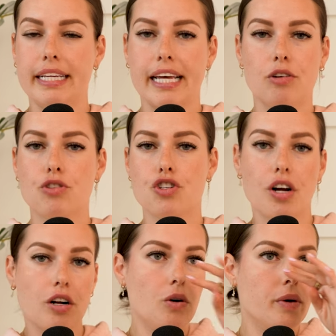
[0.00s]
They don't
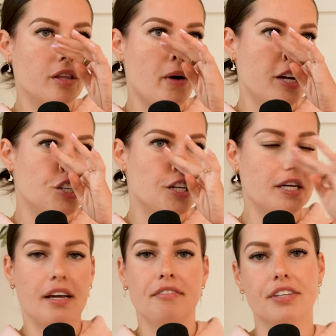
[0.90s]
struggle with
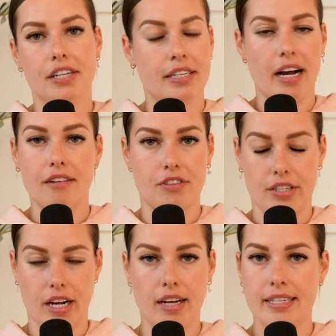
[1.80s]
questioning if they're enough
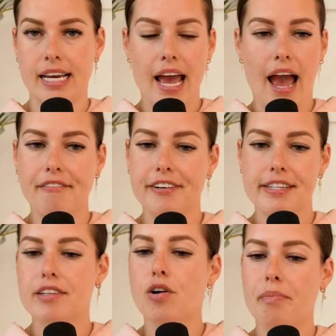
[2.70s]
or not. Every
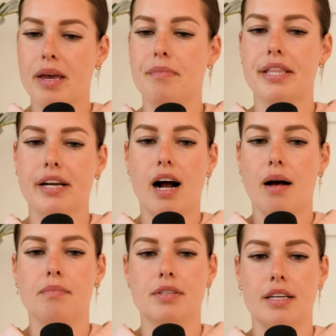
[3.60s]
single baby that
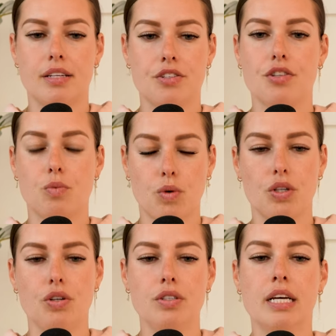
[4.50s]
comes into the
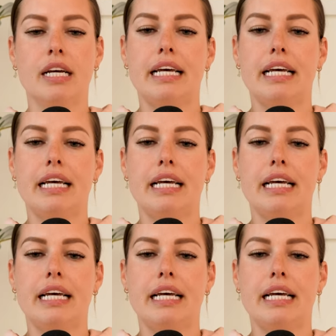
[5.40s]
world,